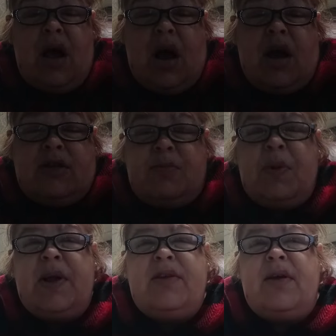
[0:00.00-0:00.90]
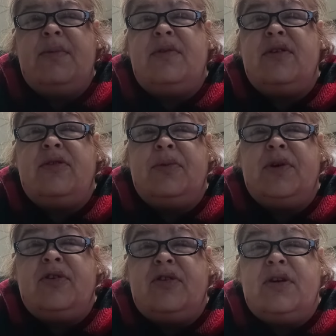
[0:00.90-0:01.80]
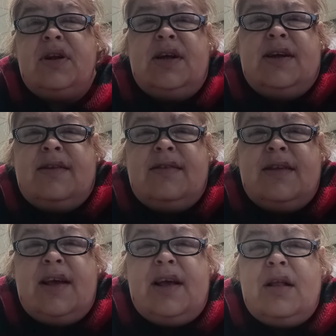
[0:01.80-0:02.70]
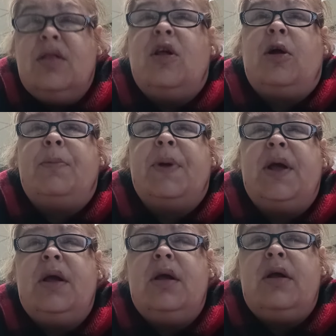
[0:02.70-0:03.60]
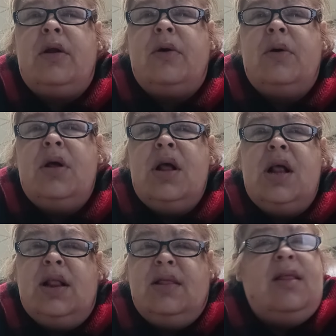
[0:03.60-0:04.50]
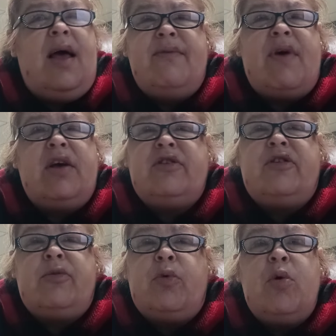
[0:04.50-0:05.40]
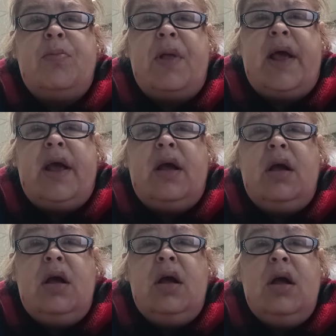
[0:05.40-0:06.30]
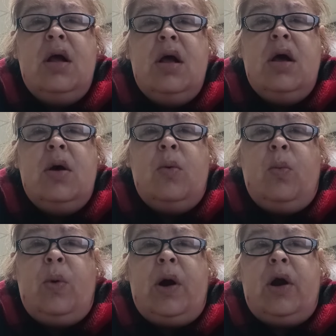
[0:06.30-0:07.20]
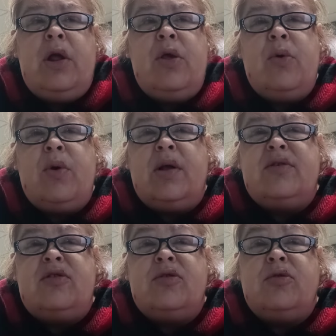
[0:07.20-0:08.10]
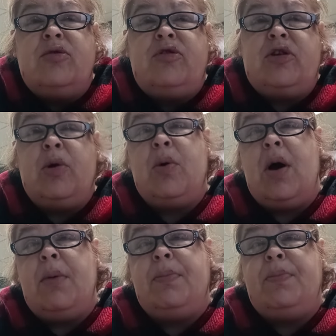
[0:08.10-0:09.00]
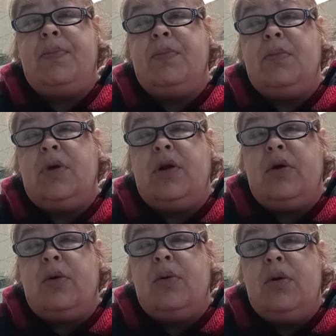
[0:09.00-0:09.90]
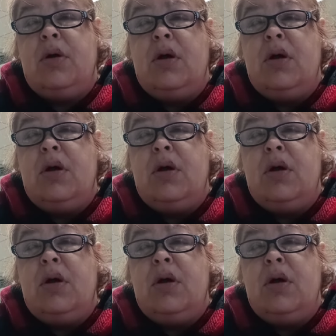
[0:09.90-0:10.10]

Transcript: a cosplay type situation. It's like LARPing, you know, live action role playing, where you get to show up, you know,